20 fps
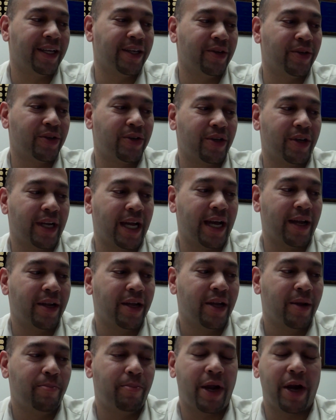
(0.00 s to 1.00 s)
you should not
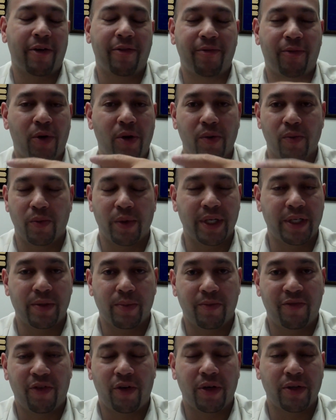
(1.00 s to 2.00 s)
bear
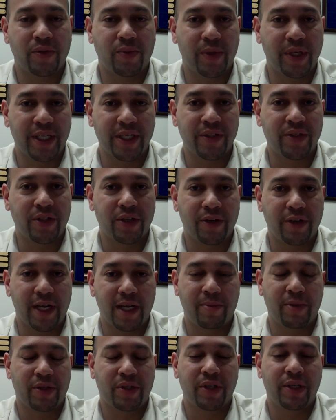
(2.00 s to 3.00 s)
false witness to your
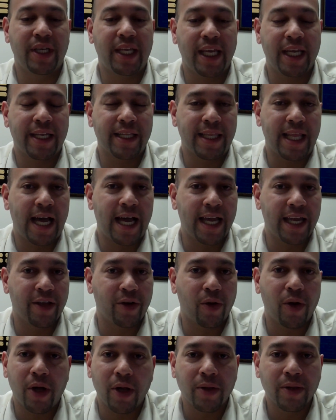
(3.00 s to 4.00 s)
neighbor. So you can't lie
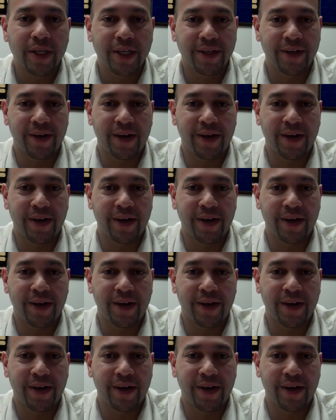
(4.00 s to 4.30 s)
at all.